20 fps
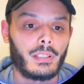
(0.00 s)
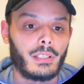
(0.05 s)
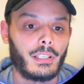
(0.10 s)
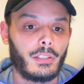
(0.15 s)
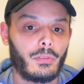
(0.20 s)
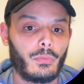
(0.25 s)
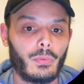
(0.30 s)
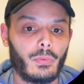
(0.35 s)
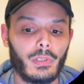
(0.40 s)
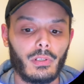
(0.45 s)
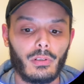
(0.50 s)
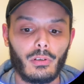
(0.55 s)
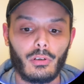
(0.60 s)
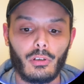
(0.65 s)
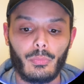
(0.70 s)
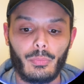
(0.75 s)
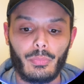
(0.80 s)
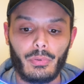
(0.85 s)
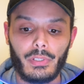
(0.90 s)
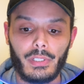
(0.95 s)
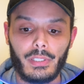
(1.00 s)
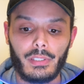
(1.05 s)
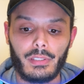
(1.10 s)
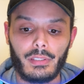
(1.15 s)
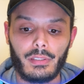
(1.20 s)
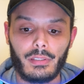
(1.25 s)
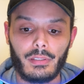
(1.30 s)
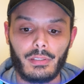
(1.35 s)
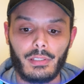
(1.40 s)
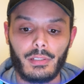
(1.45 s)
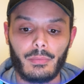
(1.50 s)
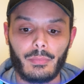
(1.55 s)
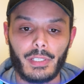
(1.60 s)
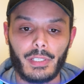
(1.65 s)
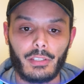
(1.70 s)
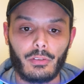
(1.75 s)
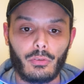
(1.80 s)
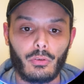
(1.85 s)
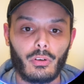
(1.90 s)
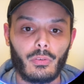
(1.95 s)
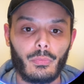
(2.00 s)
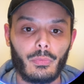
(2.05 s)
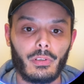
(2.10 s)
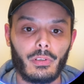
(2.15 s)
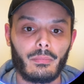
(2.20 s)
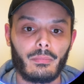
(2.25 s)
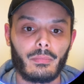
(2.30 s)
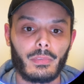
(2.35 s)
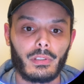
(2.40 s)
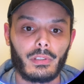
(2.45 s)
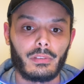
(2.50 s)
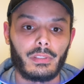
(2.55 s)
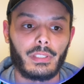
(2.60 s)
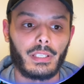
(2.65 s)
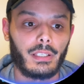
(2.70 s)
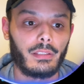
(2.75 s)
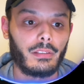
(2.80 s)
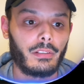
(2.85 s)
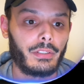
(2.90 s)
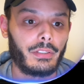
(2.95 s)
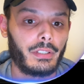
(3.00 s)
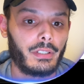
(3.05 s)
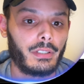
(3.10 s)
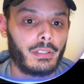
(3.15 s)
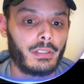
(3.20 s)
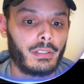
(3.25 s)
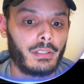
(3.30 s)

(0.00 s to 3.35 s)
It will open it in my Chromium container